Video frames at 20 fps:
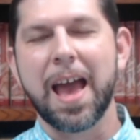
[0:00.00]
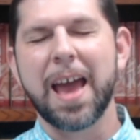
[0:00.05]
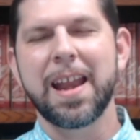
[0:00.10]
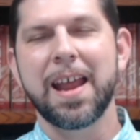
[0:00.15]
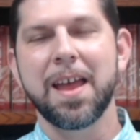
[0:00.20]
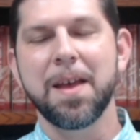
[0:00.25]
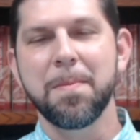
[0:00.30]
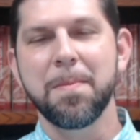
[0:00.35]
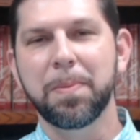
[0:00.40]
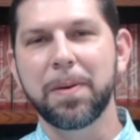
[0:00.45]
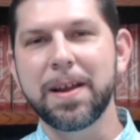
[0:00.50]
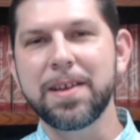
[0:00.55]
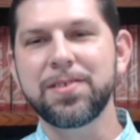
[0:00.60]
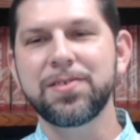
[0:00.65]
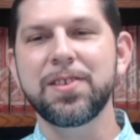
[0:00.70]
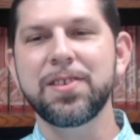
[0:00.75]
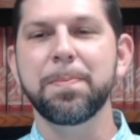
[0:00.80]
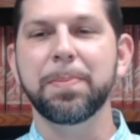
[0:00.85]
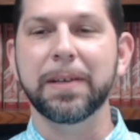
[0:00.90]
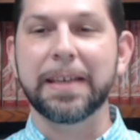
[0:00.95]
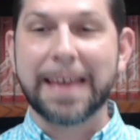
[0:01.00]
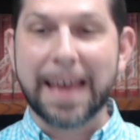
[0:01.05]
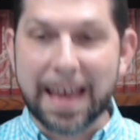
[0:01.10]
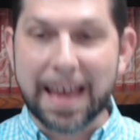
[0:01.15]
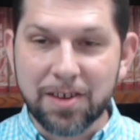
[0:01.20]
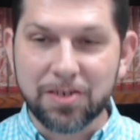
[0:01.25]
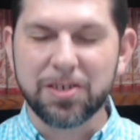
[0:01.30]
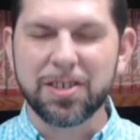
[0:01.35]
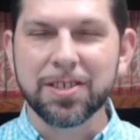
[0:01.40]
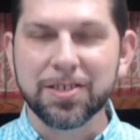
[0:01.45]
and I embrace the
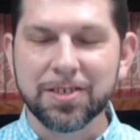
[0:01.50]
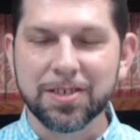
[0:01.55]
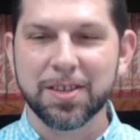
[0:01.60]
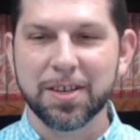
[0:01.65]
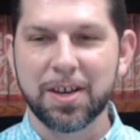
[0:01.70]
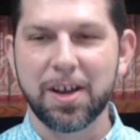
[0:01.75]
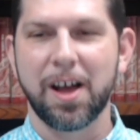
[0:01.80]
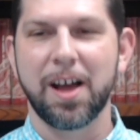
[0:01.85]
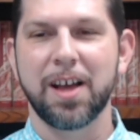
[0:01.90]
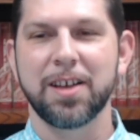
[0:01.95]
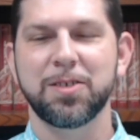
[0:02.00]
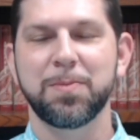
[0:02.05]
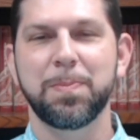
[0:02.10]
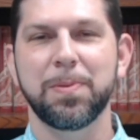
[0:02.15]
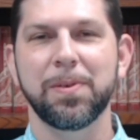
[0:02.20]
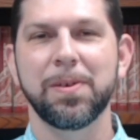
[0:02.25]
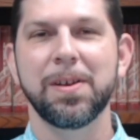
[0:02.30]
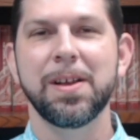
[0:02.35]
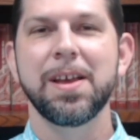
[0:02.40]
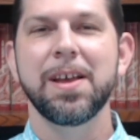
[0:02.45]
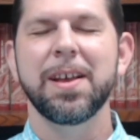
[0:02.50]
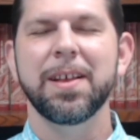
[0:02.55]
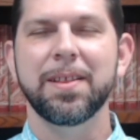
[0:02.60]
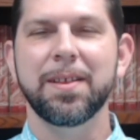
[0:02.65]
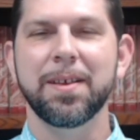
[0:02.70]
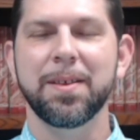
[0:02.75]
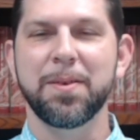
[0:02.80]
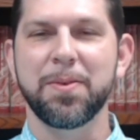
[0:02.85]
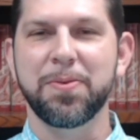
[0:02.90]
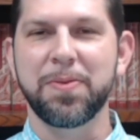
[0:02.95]
implications of the gospel,
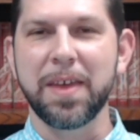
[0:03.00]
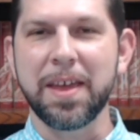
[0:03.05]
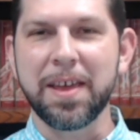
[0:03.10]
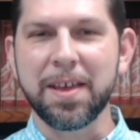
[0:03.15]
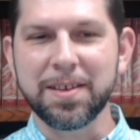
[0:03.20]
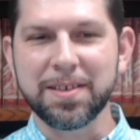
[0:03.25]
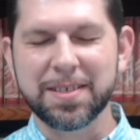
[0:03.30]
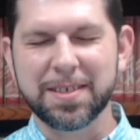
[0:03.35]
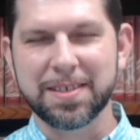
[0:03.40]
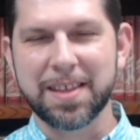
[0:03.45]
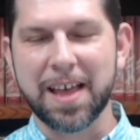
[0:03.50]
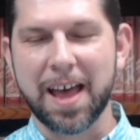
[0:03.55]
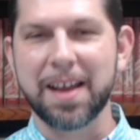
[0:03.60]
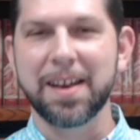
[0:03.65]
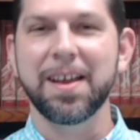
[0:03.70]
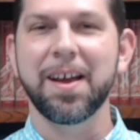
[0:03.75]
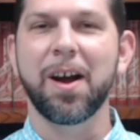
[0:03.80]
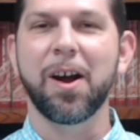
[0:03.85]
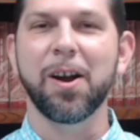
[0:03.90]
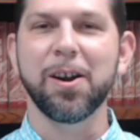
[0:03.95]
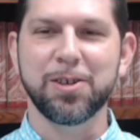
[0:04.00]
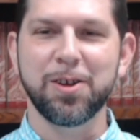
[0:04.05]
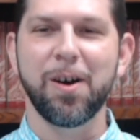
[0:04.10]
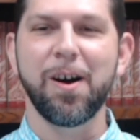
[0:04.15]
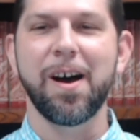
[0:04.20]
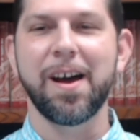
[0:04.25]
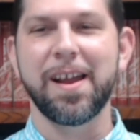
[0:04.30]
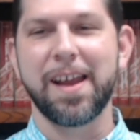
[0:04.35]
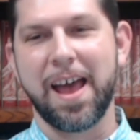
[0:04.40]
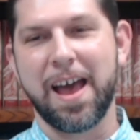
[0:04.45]
the, the things that are
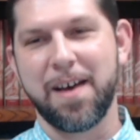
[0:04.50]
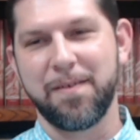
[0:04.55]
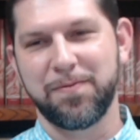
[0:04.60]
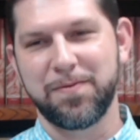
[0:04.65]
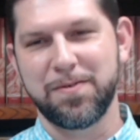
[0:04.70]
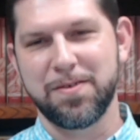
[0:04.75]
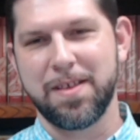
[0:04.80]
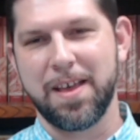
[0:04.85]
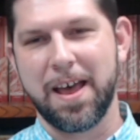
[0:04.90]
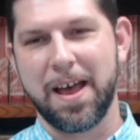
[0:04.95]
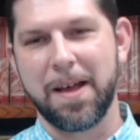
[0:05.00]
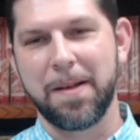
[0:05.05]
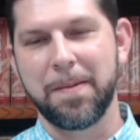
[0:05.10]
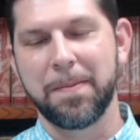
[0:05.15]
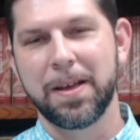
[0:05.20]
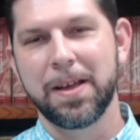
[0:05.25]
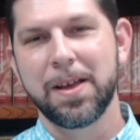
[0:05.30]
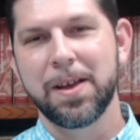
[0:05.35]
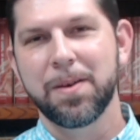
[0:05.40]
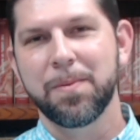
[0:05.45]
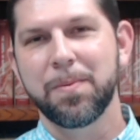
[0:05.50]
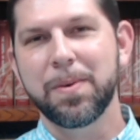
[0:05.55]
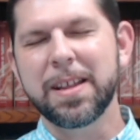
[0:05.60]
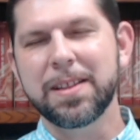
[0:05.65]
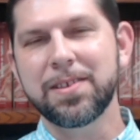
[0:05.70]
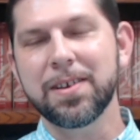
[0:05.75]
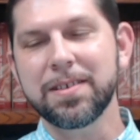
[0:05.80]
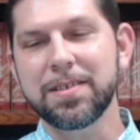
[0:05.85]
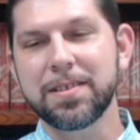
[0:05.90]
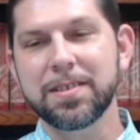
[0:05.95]
taught after that, what
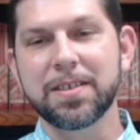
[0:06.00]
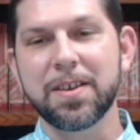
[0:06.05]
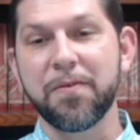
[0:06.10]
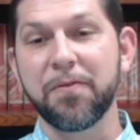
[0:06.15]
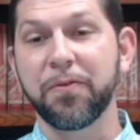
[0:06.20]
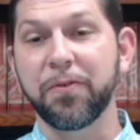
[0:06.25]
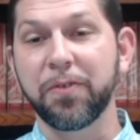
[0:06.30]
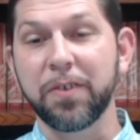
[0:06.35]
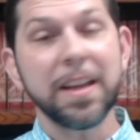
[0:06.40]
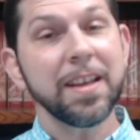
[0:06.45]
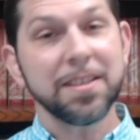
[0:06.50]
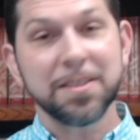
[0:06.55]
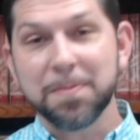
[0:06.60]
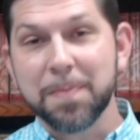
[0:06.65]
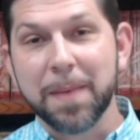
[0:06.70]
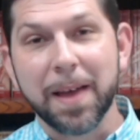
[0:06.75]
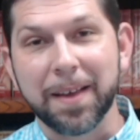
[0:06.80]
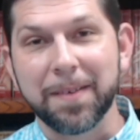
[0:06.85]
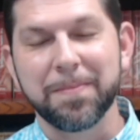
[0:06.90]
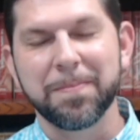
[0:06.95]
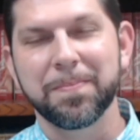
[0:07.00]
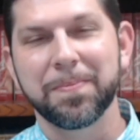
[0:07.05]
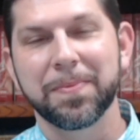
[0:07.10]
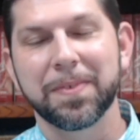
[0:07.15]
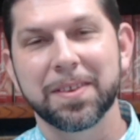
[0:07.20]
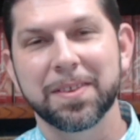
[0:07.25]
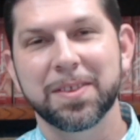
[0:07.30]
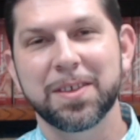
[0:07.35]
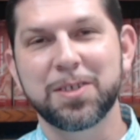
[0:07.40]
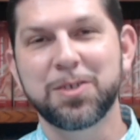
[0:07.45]
it does is it frees me.
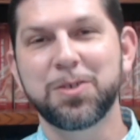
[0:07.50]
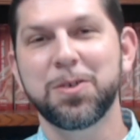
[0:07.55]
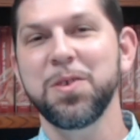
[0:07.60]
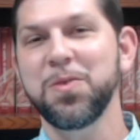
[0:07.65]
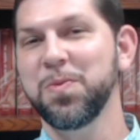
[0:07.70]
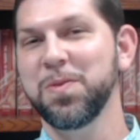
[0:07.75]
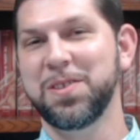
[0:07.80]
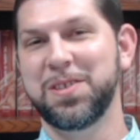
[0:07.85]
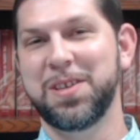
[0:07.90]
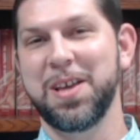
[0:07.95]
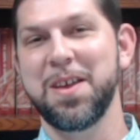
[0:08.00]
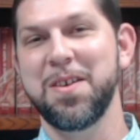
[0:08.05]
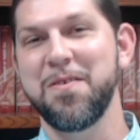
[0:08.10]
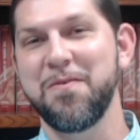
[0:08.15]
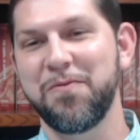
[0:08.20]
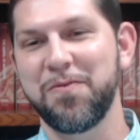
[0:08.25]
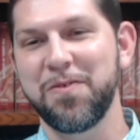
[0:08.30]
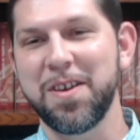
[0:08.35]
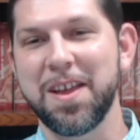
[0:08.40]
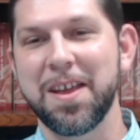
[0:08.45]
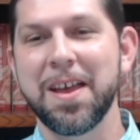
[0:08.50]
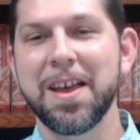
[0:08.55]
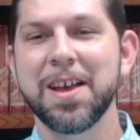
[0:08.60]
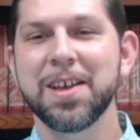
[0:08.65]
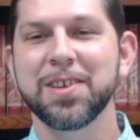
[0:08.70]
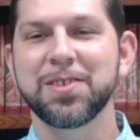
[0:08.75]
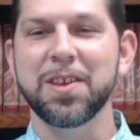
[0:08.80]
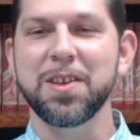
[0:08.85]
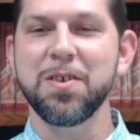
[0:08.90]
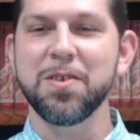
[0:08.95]
The truth will set you free
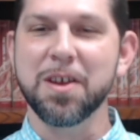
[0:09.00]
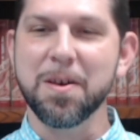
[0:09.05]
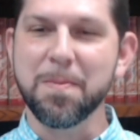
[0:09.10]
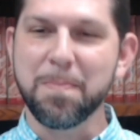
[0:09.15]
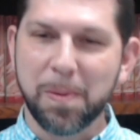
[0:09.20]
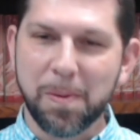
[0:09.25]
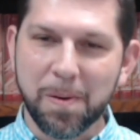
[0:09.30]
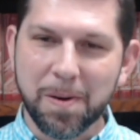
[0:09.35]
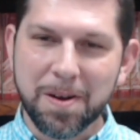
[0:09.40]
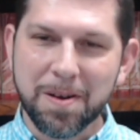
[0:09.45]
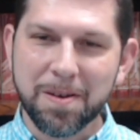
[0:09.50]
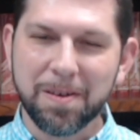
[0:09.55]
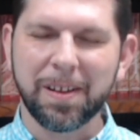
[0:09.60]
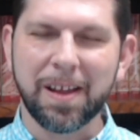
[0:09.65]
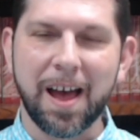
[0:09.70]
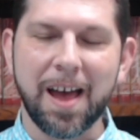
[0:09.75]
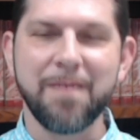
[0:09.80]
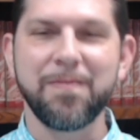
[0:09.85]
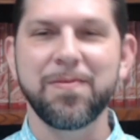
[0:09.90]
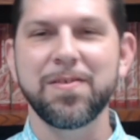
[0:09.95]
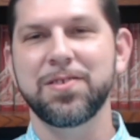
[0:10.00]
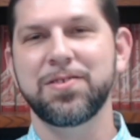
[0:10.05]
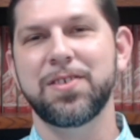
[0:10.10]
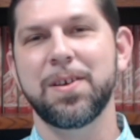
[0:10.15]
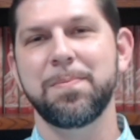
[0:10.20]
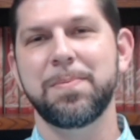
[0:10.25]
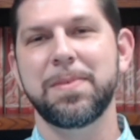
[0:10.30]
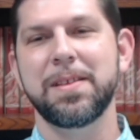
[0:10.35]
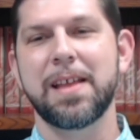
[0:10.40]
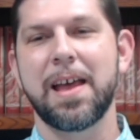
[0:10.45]
so that you can pour your life into
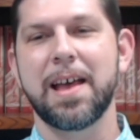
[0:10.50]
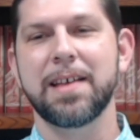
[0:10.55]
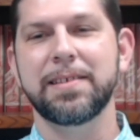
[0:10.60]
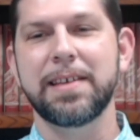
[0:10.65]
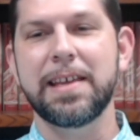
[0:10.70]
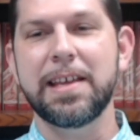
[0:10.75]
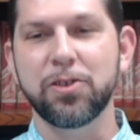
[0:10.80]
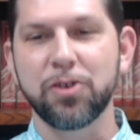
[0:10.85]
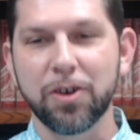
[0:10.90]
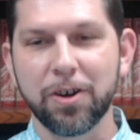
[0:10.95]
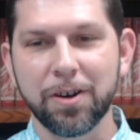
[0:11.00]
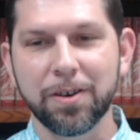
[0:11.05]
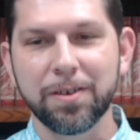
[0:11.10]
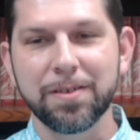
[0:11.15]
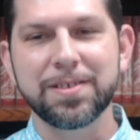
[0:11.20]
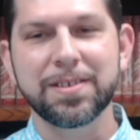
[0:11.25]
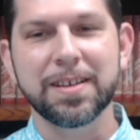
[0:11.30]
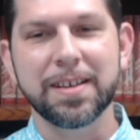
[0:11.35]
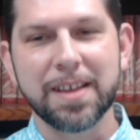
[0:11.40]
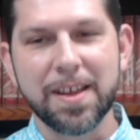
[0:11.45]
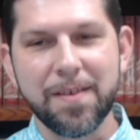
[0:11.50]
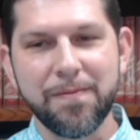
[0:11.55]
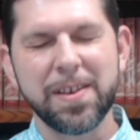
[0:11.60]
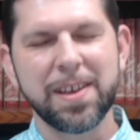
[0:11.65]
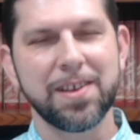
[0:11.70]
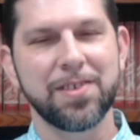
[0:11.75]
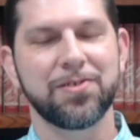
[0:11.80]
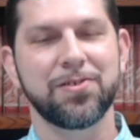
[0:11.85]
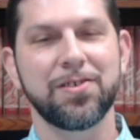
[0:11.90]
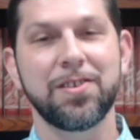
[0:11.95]
something that has eternal
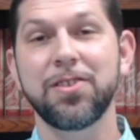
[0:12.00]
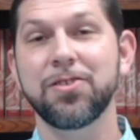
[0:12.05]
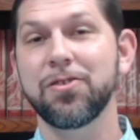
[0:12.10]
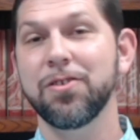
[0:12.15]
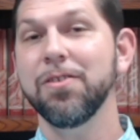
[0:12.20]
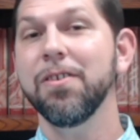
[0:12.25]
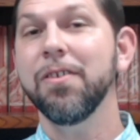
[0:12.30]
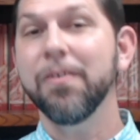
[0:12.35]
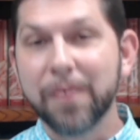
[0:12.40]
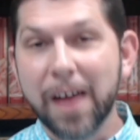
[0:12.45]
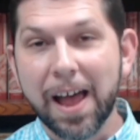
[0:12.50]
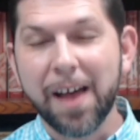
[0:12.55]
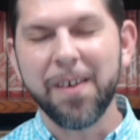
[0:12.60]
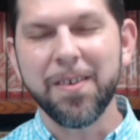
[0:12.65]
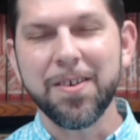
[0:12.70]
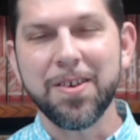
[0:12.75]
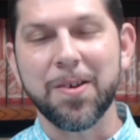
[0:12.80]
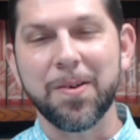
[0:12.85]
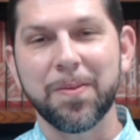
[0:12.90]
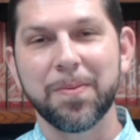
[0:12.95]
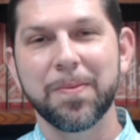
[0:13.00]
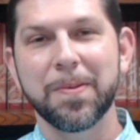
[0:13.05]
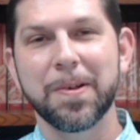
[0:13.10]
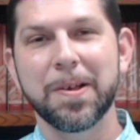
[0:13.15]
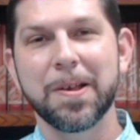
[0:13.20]
significance and eternal value.